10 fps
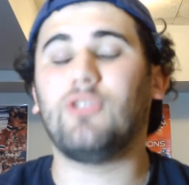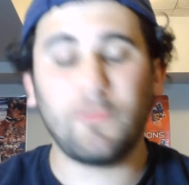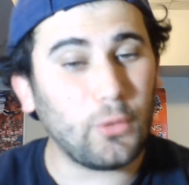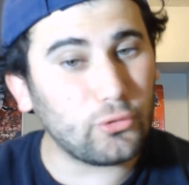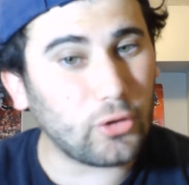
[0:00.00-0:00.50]

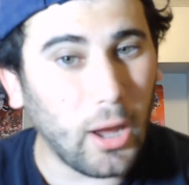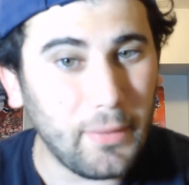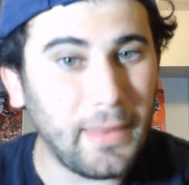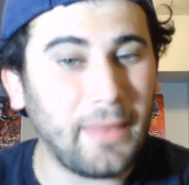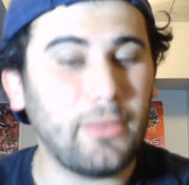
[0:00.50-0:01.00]
If it was
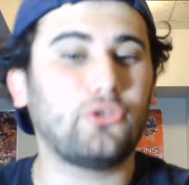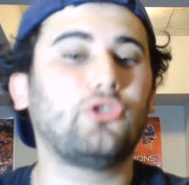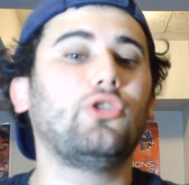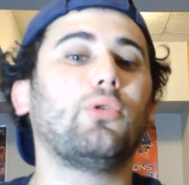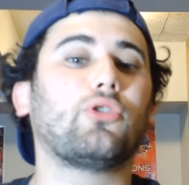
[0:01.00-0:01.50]
the
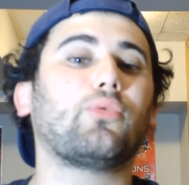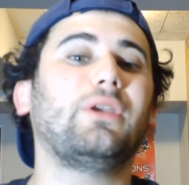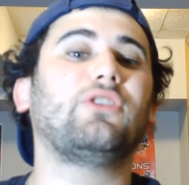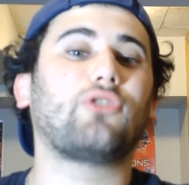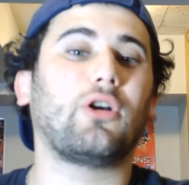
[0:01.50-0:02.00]
2 or 3
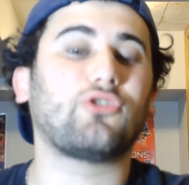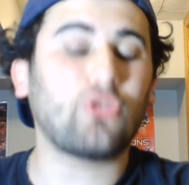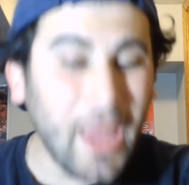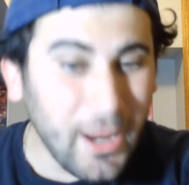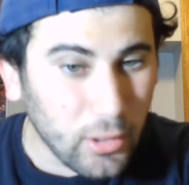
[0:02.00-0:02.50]
starts
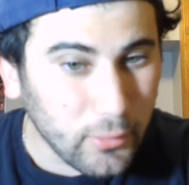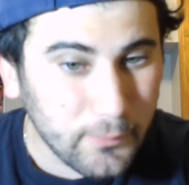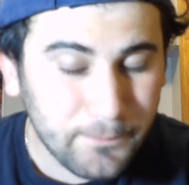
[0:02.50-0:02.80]
later,